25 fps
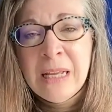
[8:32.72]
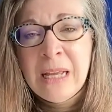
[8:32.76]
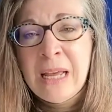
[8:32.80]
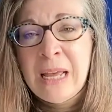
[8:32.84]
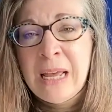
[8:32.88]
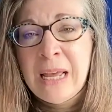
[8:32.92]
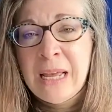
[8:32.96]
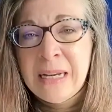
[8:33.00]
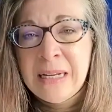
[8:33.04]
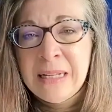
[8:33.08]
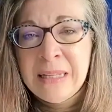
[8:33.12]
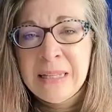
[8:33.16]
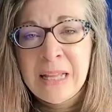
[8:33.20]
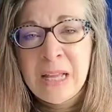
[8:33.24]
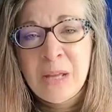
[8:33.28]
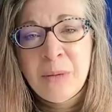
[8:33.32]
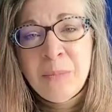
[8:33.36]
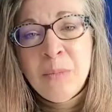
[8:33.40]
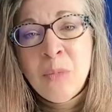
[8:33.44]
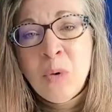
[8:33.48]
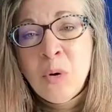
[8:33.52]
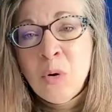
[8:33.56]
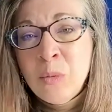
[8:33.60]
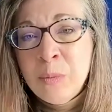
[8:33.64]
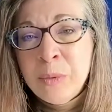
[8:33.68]
and in that
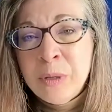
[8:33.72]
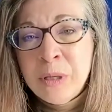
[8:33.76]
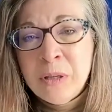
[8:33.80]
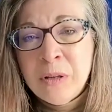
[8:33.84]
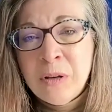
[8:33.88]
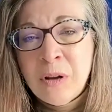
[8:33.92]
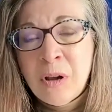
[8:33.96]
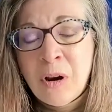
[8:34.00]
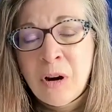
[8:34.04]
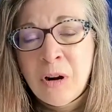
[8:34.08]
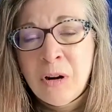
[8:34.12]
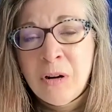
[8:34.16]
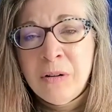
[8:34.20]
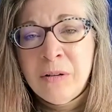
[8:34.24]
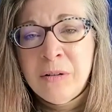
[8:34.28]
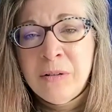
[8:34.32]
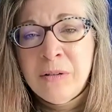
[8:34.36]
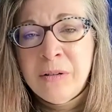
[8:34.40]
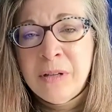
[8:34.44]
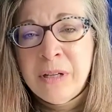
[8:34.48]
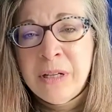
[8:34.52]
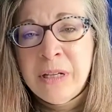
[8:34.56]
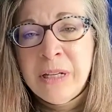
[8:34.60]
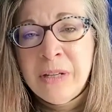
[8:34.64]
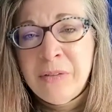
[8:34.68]
moment aren't
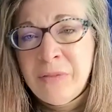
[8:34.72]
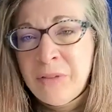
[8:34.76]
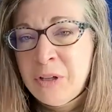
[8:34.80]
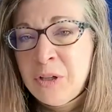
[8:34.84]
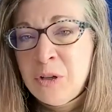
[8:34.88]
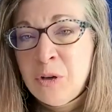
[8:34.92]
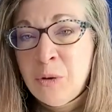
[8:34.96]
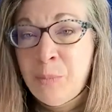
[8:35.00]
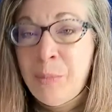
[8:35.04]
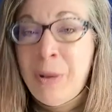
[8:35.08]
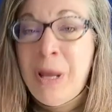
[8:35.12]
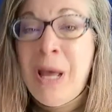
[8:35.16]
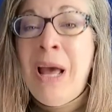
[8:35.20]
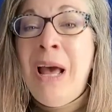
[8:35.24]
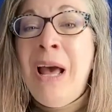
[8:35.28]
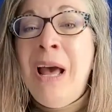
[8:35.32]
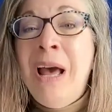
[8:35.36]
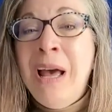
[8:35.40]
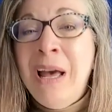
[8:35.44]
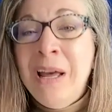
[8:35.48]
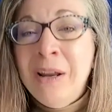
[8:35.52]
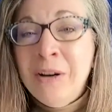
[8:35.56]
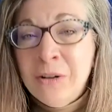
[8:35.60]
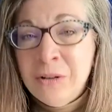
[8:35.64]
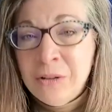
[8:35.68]
giving your
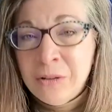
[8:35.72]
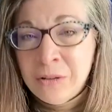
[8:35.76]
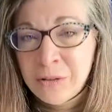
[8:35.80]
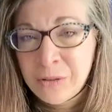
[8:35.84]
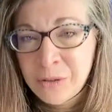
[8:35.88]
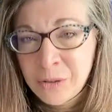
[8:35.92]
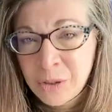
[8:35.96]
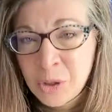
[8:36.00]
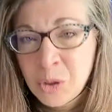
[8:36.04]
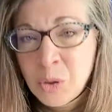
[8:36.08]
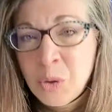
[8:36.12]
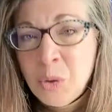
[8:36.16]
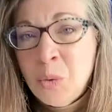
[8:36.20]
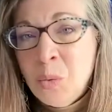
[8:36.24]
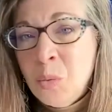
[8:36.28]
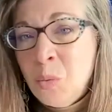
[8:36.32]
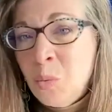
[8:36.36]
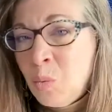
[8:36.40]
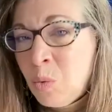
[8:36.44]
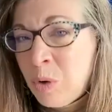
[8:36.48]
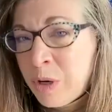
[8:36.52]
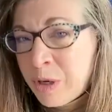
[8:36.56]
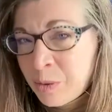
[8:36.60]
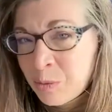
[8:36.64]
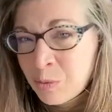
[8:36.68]
pattern
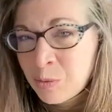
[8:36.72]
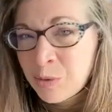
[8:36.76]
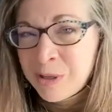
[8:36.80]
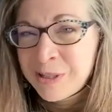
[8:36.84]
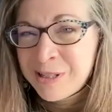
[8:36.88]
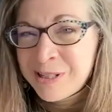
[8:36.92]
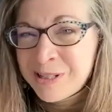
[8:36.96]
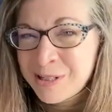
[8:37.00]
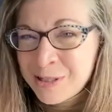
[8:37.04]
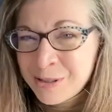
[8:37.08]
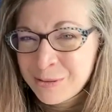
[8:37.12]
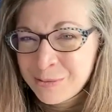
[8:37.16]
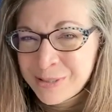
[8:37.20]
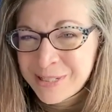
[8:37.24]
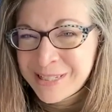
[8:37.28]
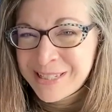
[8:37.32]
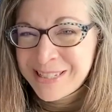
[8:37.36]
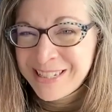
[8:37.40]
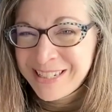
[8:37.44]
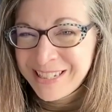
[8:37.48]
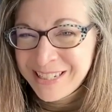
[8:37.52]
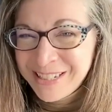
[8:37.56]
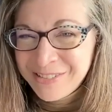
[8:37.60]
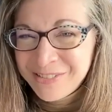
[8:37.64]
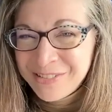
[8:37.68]
what it wants to
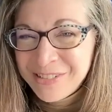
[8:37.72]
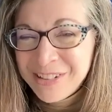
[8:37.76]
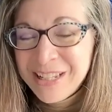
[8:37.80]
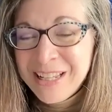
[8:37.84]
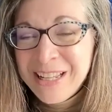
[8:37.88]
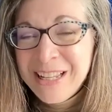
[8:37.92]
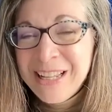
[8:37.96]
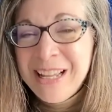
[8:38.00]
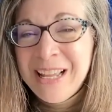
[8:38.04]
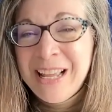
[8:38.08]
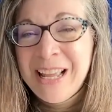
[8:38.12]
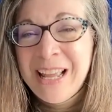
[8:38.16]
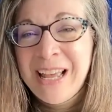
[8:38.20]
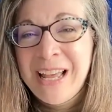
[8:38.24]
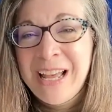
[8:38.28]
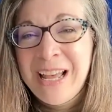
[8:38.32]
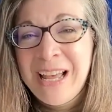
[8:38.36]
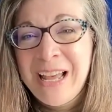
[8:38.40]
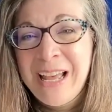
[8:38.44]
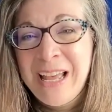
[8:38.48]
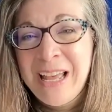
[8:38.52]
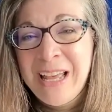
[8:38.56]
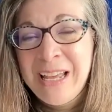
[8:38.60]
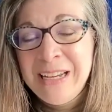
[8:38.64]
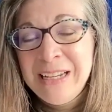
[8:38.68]
receive.
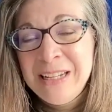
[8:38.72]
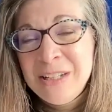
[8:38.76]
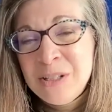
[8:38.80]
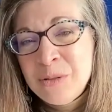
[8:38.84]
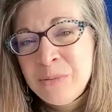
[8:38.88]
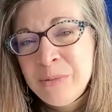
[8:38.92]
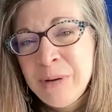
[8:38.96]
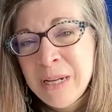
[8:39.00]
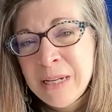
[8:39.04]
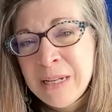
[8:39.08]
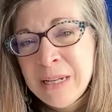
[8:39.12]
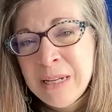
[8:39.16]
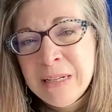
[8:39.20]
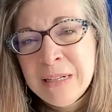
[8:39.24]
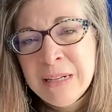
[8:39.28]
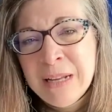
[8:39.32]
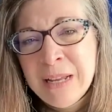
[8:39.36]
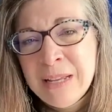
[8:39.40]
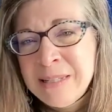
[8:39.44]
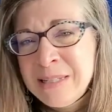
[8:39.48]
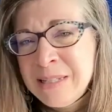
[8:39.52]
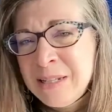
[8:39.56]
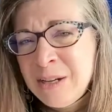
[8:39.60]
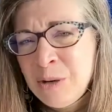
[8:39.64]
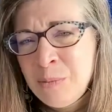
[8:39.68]
And it's
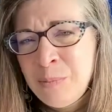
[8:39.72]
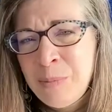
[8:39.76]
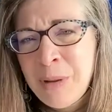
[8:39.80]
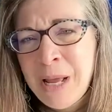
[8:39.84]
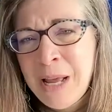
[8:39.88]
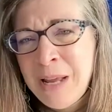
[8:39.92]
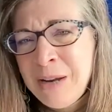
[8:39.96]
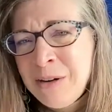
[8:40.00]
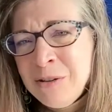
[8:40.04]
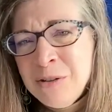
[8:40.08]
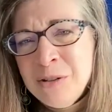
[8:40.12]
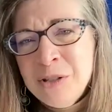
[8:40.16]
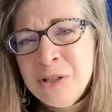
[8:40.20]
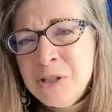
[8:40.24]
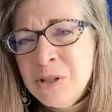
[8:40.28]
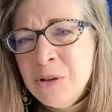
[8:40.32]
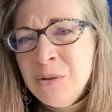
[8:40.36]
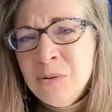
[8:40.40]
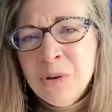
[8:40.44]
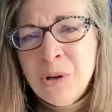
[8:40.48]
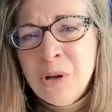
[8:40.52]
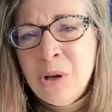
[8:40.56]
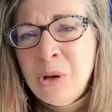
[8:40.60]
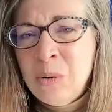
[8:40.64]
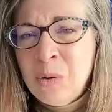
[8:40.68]
recognizing our patterns
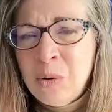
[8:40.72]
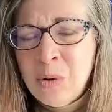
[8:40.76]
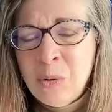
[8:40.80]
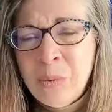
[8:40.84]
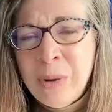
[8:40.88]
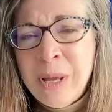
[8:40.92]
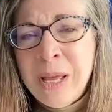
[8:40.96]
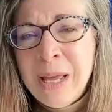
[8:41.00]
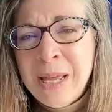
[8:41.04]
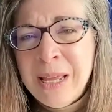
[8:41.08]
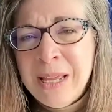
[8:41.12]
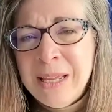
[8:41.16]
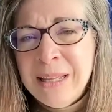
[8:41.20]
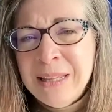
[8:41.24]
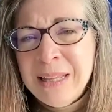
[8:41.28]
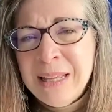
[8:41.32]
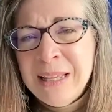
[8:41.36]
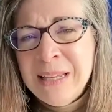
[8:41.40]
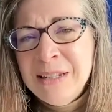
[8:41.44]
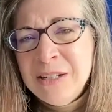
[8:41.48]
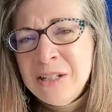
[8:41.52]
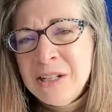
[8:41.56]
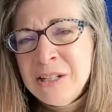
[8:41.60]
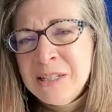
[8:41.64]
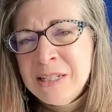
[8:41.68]
don't go away.
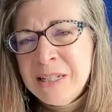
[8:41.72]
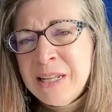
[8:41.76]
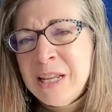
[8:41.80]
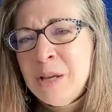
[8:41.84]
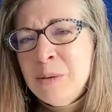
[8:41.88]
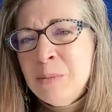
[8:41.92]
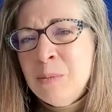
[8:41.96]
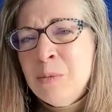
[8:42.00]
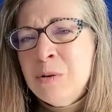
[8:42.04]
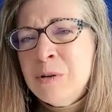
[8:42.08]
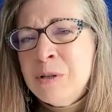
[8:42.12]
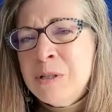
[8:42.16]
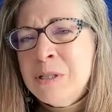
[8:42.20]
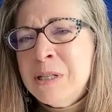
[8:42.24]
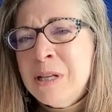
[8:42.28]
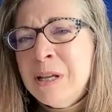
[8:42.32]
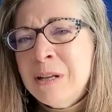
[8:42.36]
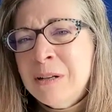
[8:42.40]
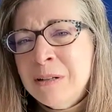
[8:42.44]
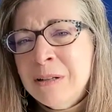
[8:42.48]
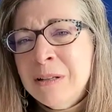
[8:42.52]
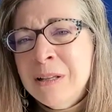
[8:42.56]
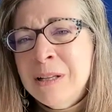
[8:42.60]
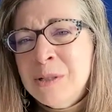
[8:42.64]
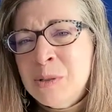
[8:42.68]
They just get more
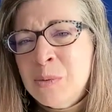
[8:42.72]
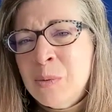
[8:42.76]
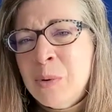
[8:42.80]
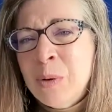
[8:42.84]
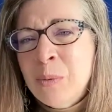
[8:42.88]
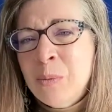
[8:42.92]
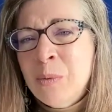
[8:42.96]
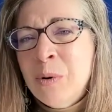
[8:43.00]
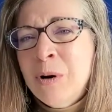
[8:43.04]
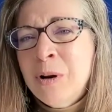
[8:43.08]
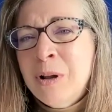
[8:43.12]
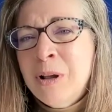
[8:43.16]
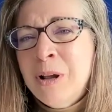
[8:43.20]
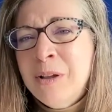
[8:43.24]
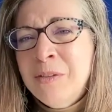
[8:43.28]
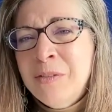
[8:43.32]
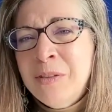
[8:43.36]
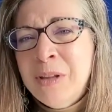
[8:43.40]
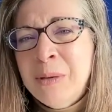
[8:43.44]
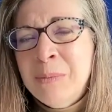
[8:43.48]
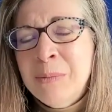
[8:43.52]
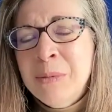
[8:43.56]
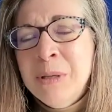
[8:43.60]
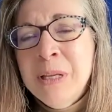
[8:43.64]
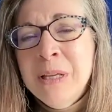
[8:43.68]
subtle as we work on
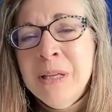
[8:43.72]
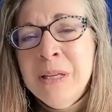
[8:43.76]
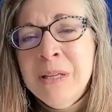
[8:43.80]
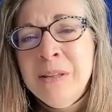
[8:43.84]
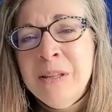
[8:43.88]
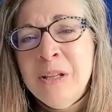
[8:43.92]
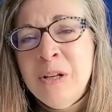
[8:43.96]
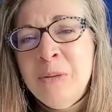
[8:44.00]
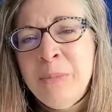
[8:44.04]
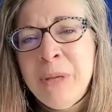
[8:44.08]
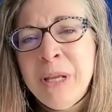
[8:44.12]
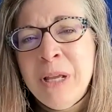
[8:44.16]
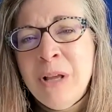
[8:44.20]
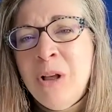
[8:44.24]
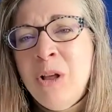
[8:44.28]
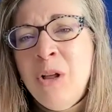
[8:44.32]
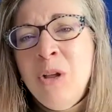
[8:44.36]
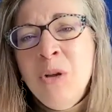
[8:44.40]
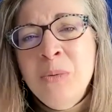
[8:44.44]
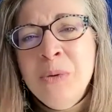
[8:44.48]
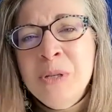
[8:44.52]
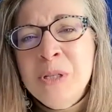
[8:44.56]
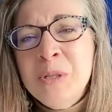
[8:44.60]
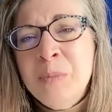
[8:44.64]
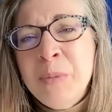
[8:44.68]
them. There may
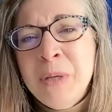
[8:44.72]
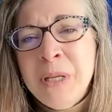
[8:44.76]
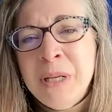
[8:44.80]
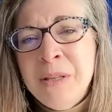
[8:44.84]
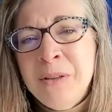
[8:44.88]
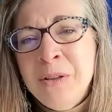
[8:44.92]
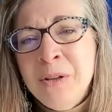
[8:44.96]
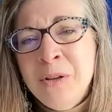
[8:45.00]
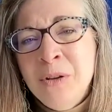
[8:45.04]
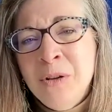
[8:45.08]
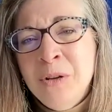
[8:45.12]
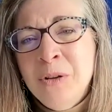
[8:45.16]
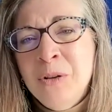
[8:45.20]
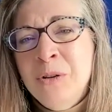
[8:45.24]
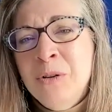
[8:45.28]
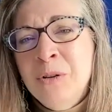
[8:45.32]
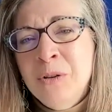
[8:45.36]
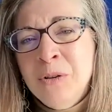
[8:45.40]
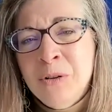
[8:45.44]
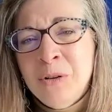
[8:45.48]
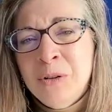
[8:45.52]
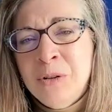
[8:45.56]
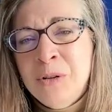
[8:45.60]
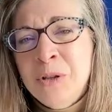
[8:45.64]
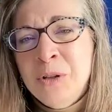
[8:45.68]
always be the good
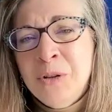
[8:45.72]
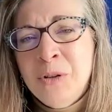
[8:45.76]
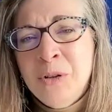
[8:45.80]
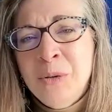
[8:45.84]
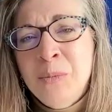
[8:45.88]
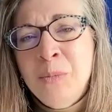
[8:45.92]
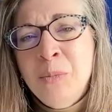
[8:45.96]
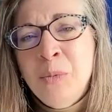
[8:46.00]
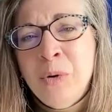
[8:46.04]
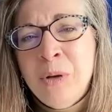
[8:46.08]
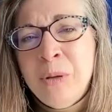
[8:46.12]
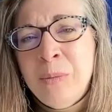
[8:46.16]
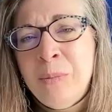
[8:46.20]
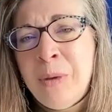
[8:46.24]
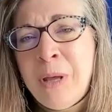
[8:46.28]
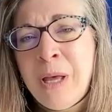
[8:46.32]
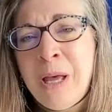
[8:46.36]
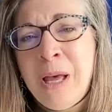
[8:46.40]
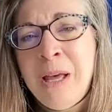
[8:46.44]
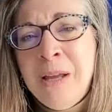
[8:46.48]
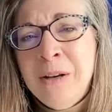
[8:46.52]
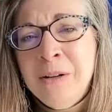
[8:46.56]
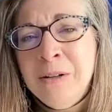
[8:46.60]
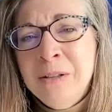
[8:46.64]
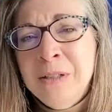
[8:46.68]
girl or the good boy
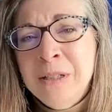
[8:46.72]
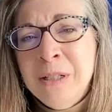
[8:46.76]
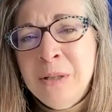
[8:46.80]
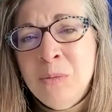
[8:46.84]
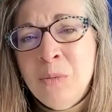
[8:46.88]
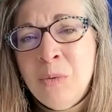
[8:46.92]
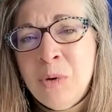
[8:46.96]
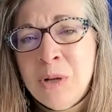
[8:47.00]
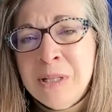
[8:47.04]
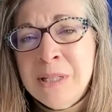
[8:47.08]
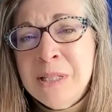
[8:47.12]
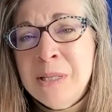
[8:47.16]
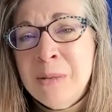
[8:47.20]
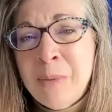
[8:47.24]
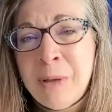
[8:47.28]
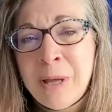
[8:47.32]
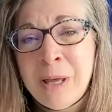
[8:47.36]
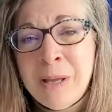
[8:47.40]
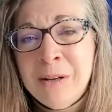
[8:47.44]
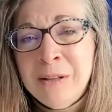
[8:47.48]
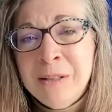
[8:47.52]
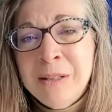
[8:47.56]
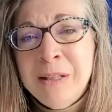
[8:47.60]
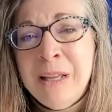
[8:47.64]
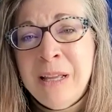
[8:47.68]
pattern that wants the
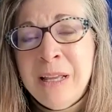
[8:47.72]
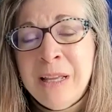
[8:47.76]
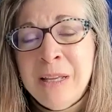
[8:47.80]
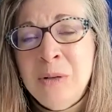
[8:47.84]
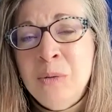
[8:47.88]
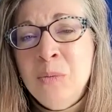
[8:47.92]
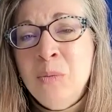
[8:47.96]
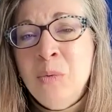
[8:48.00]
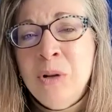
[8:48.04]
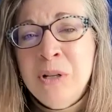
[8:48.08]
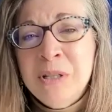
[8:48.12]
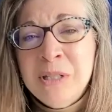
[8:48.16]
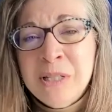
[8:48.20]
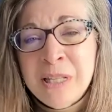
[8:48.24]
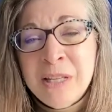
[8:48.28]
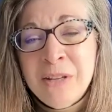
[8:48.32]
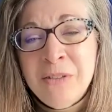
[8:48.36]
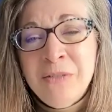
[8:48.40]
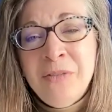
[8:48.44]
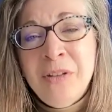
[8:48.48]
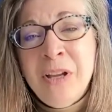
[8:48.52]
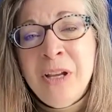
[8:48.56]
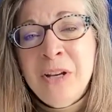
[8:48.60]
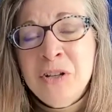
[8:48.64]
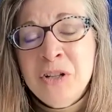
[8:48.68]
pat on the head, wants the
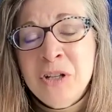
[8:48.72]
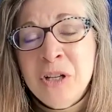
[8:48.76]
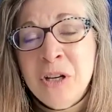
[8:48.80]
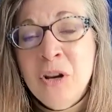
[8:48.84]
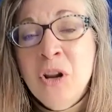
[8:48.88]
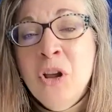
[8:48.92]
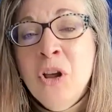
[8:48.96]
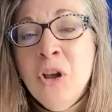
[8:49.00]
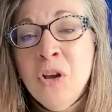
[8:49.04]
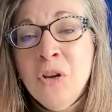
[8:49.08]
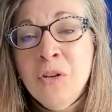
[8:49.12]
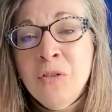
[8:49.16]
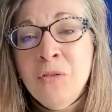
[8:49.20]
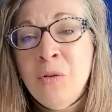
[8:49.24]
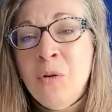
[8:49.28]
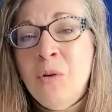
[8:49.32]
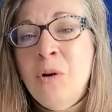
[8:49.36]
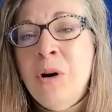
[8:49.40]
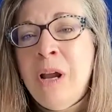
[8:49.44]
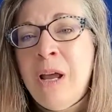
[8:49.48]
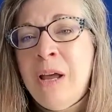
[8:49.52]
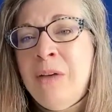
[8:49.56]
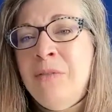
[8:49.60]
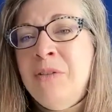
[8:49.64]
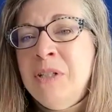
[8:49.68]
affection
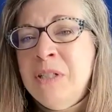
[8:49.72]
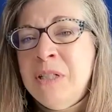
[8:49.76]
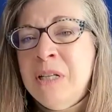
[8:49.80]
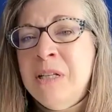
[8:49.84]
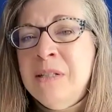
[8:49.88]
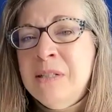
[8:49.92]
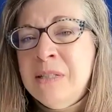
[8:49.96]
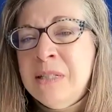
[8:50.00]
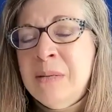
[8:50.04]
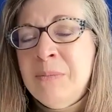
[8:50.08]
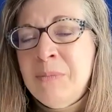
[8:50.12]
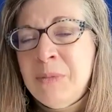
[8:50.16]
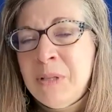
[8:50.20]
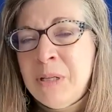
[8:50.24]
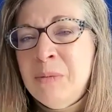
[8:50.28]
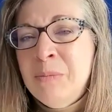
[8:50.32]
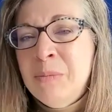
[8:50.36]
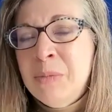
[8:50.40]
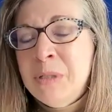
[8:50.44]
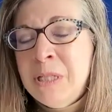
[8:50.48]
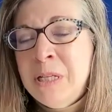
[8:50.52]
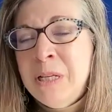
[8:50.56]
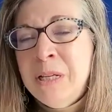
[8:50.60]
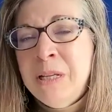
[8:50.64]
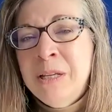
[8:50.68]
for having done something in
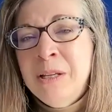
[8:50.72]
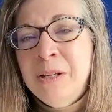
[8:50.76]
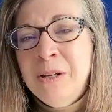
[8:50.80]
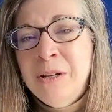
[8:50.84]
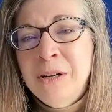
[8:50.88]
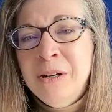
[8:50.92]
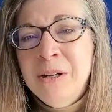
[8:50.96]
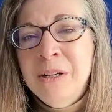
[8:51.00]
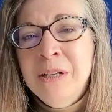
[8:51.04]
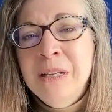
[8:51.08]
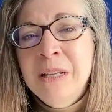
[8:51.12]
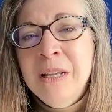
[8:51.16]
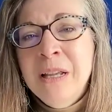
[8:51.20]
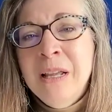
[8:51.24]
particular.